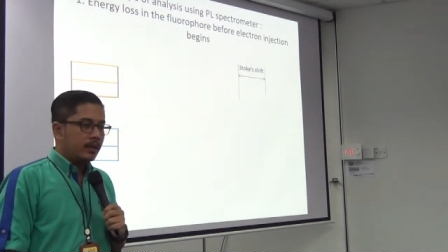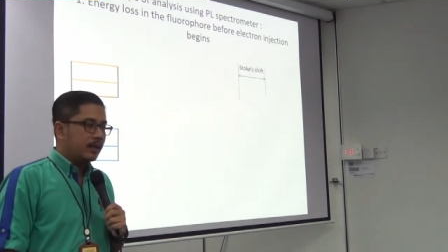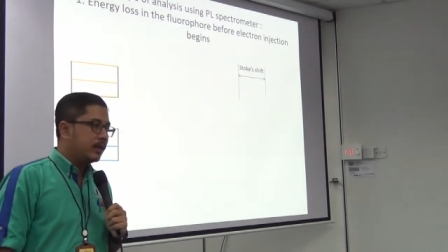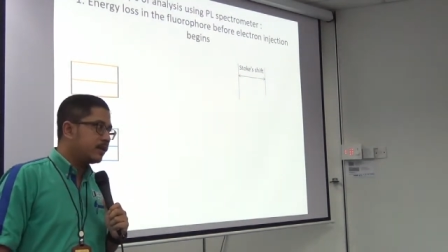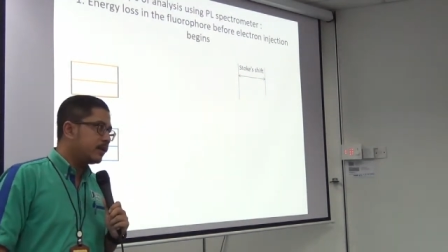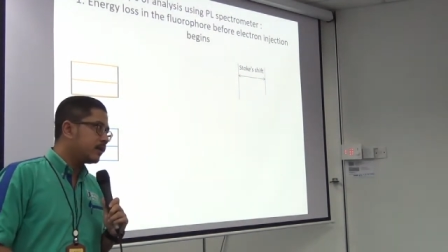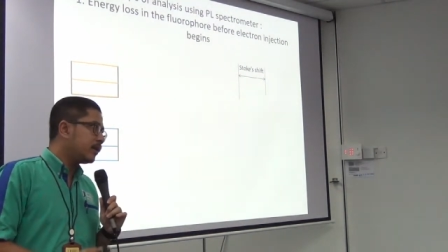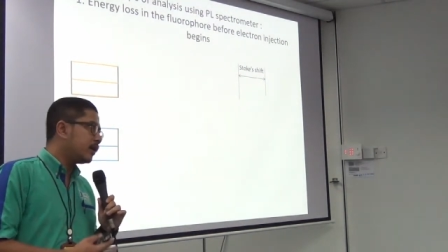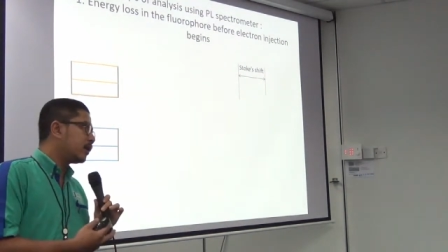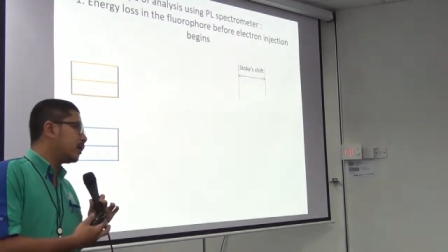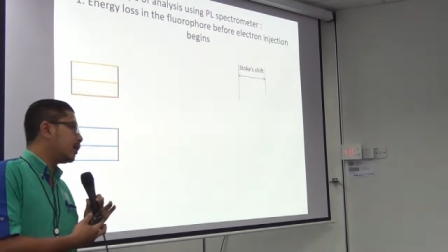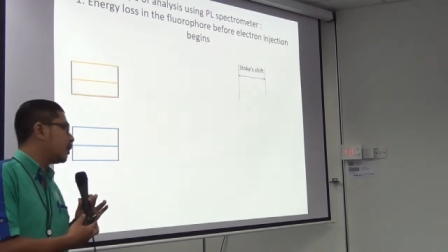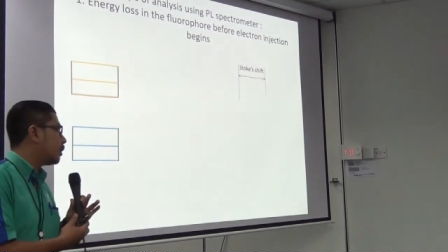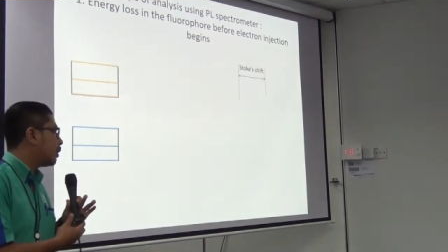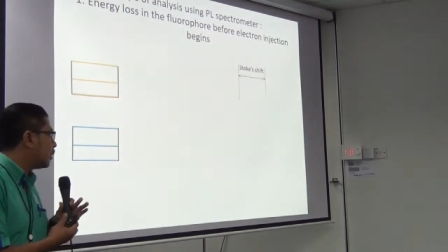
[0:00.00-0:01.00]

This is the